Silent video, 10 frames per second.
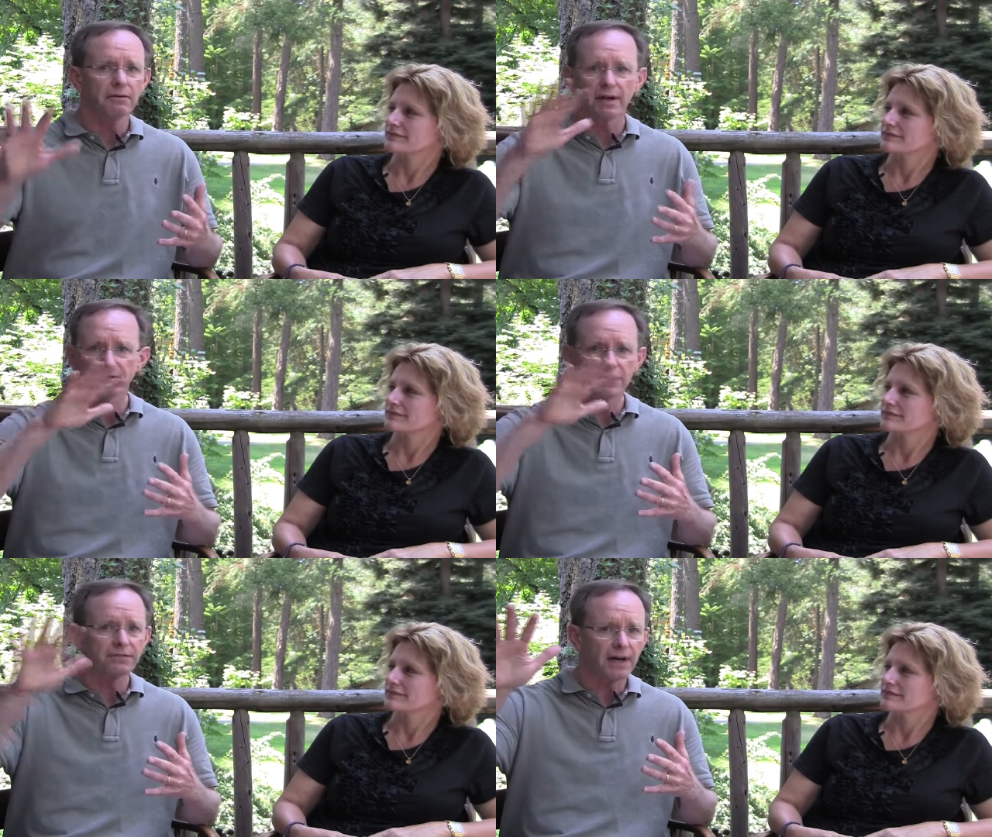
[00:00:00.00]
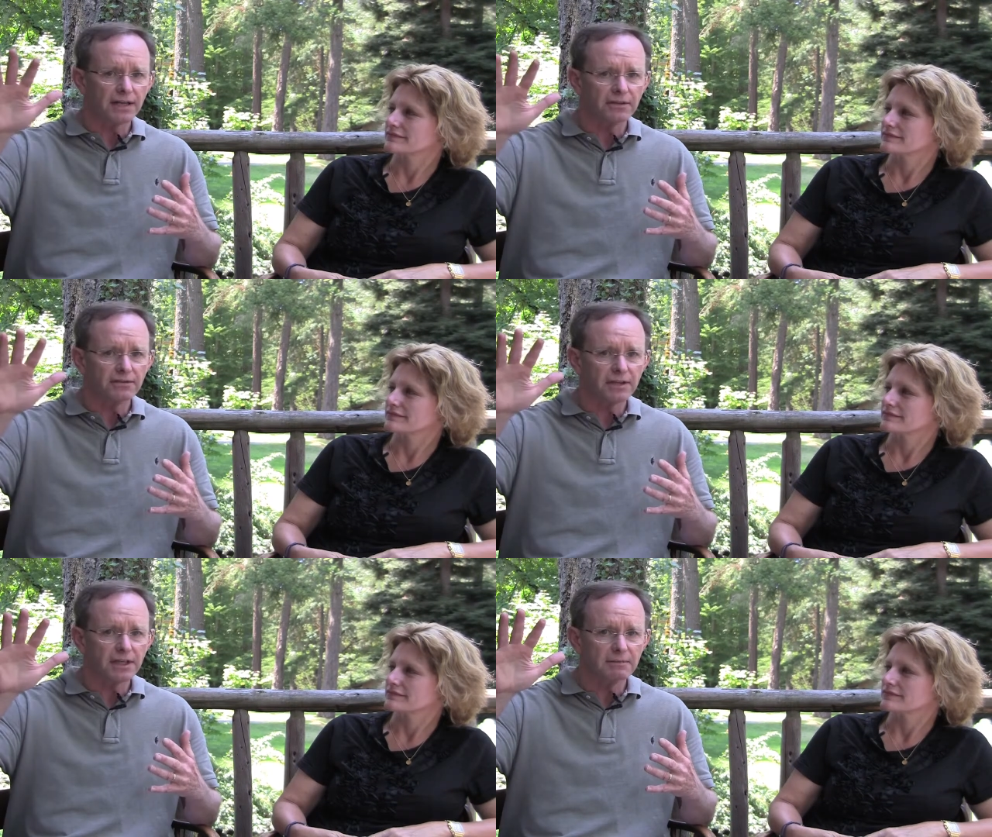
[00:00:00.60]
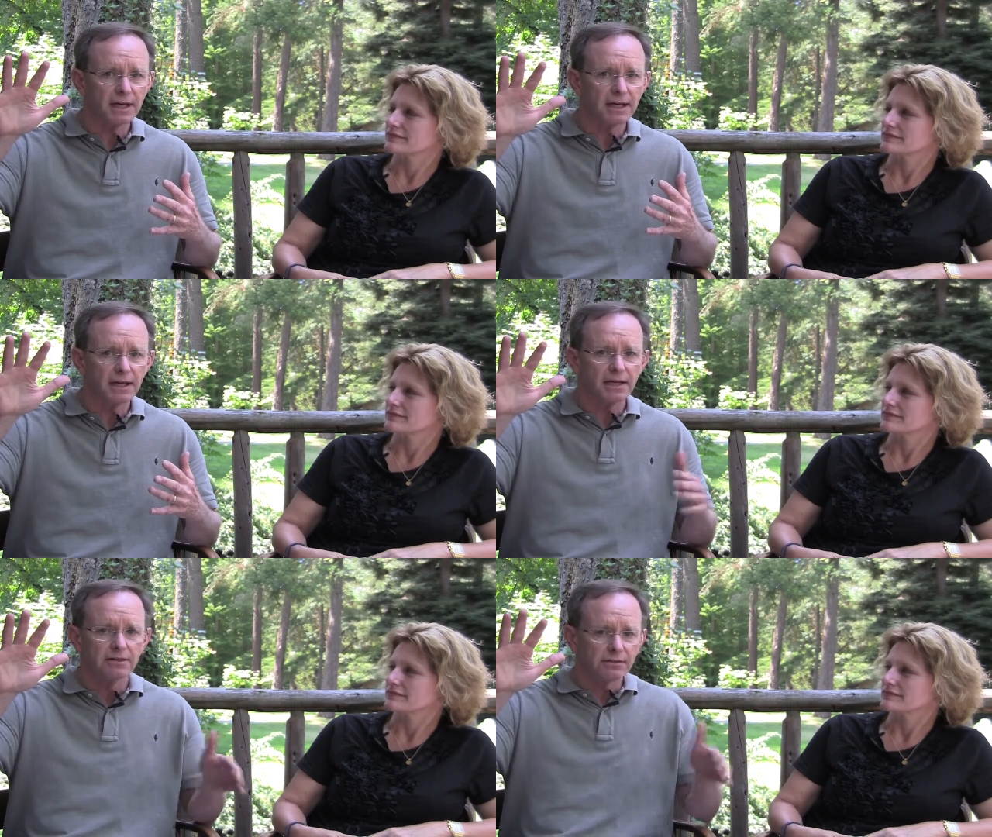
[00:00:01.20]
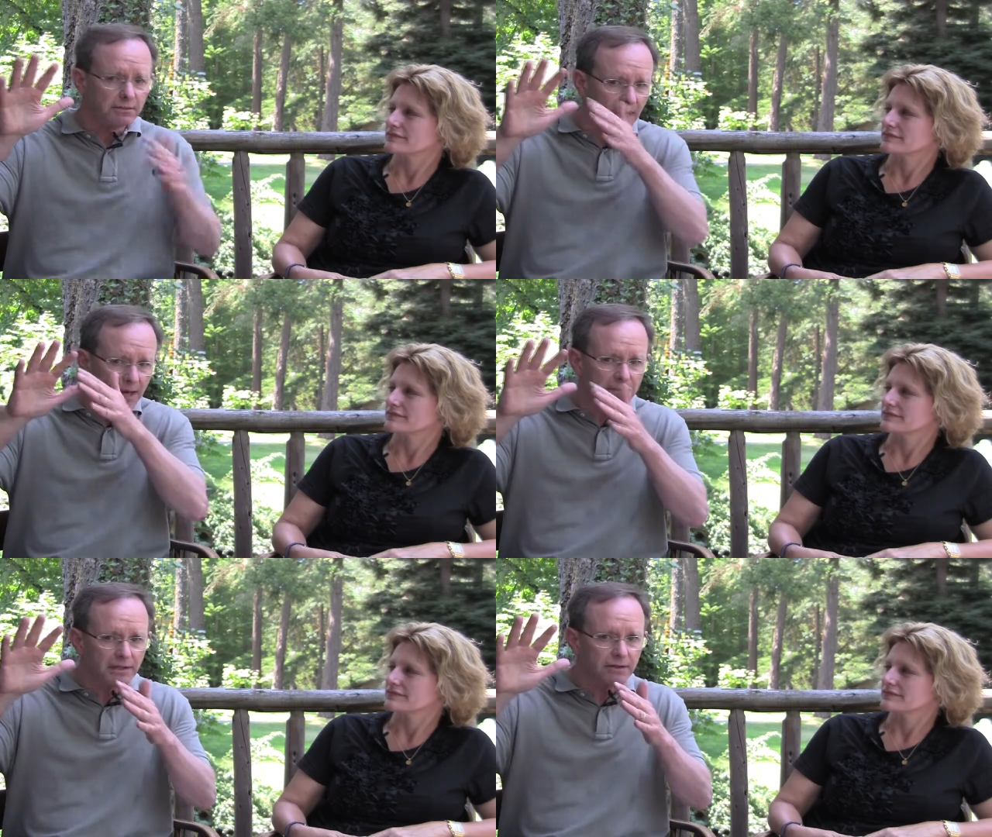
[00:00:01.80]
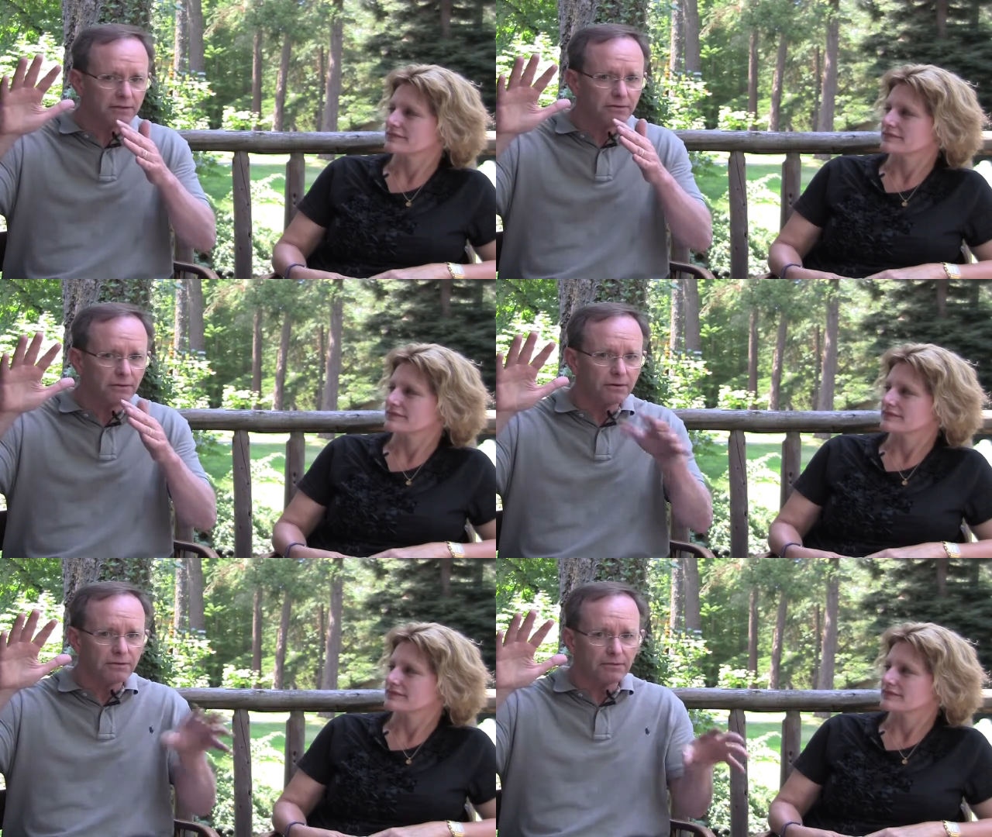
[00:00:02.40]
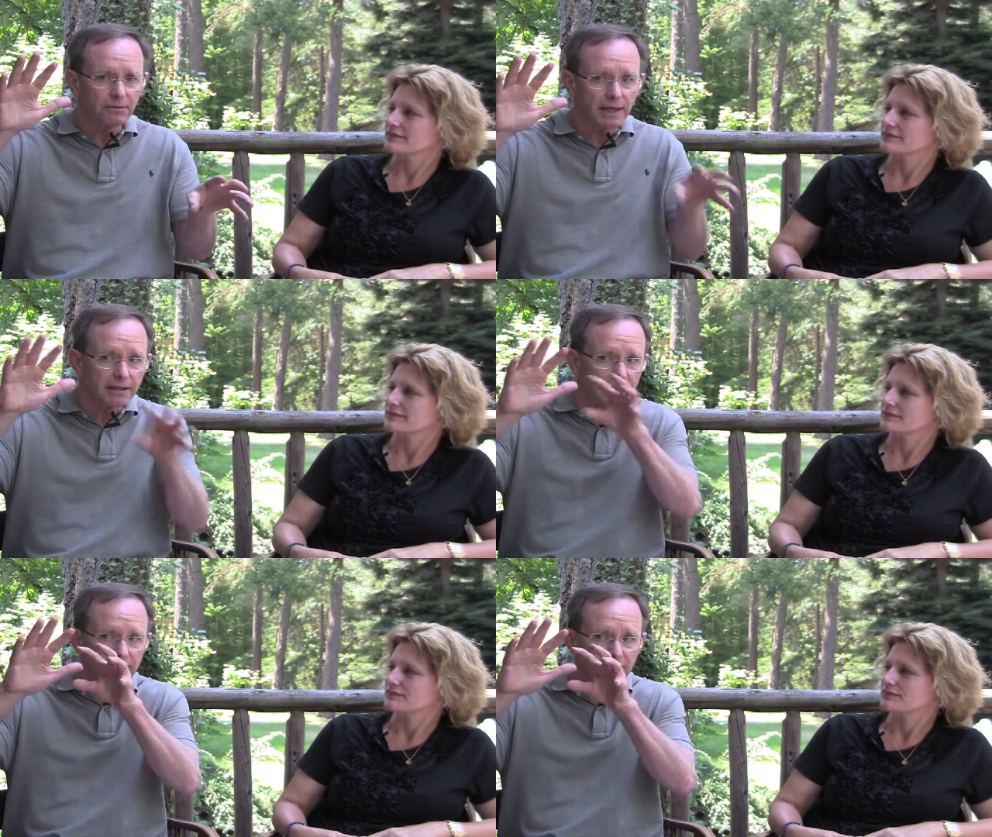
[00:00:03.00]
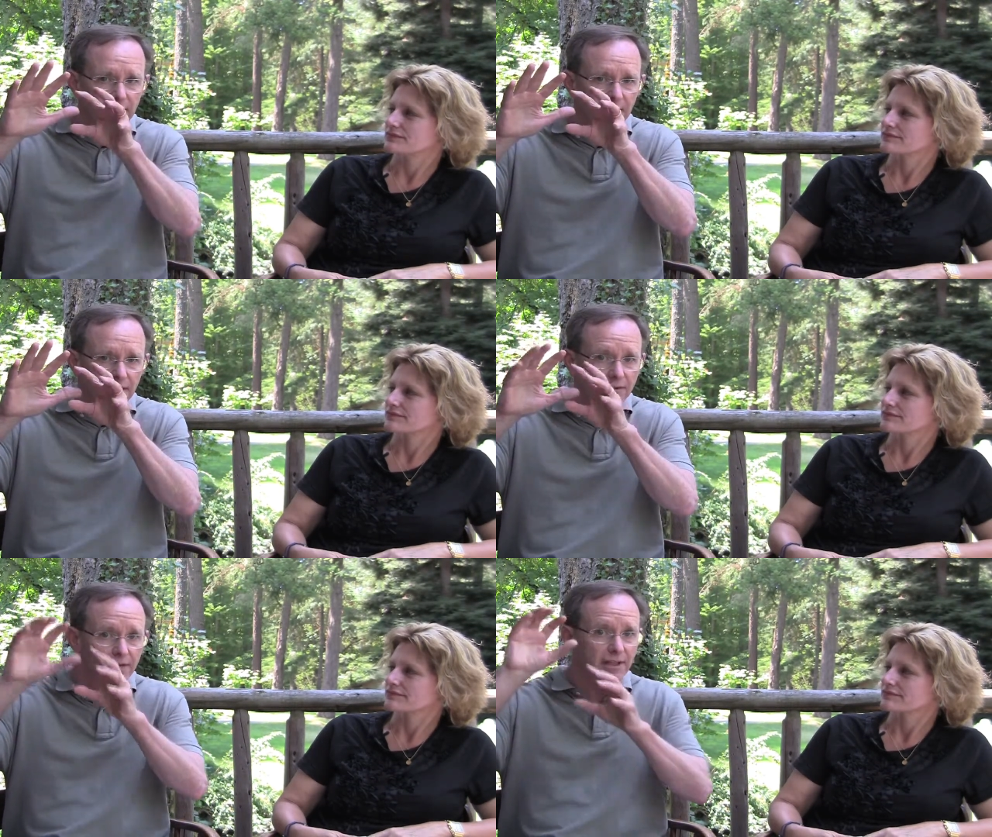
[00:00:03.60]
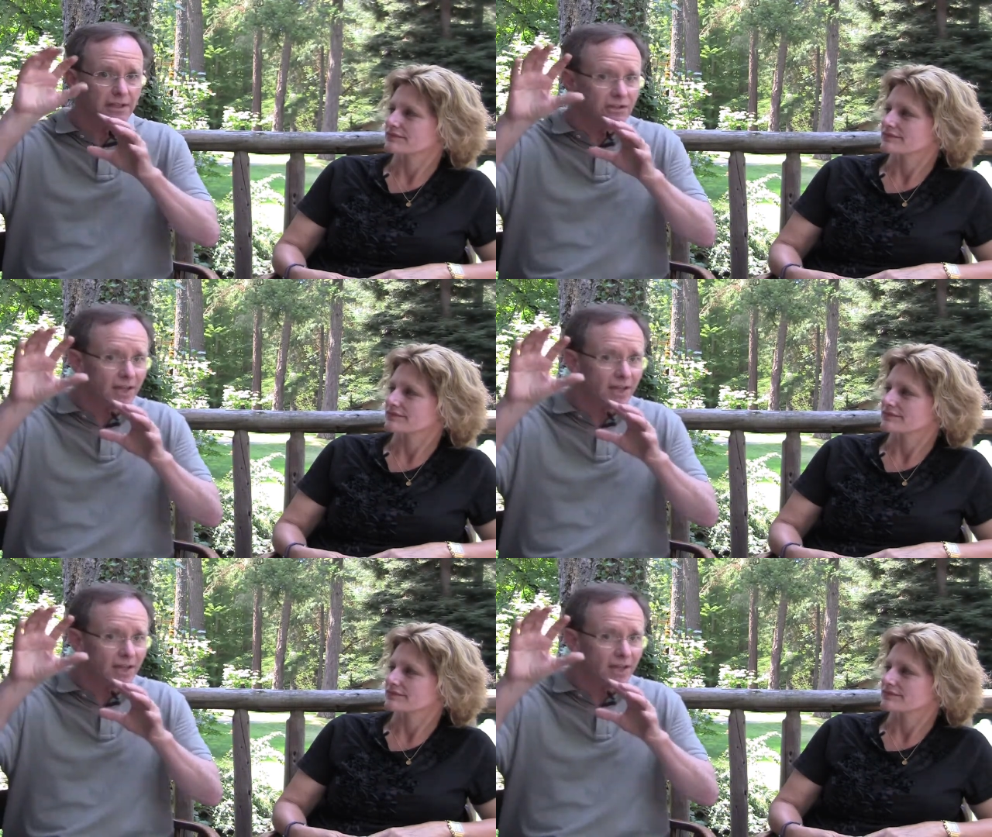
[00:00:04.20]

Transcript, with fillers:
Speaker 1: we have to define the schema, do the mapping to the sources, write the ETLs, and then